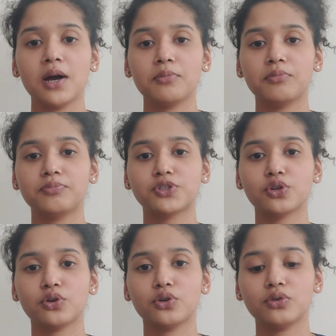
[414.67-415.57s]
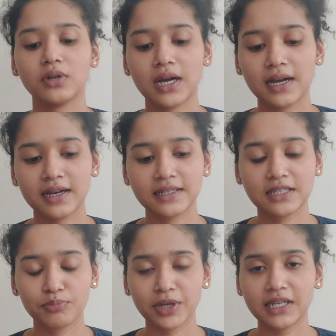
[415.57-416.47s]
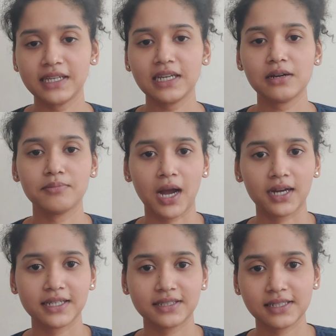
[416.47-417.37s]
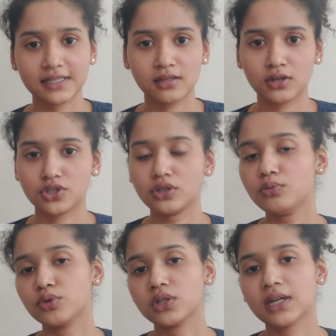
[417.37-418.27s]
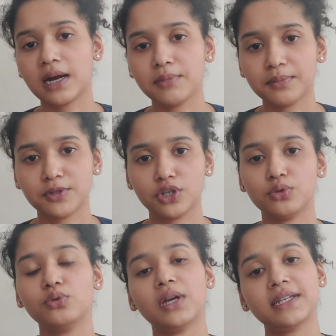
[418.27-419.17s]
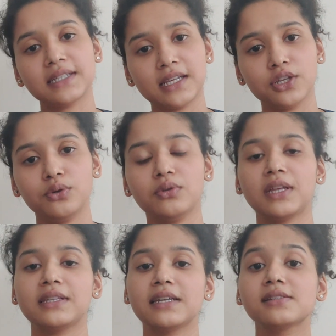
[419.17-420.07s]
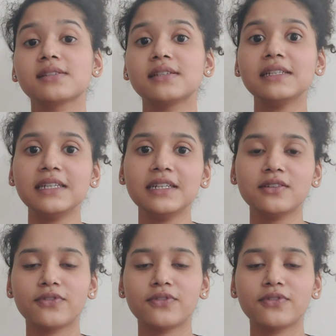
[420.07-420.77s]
So typically a market researcher would come up to you and tell you that there is a need for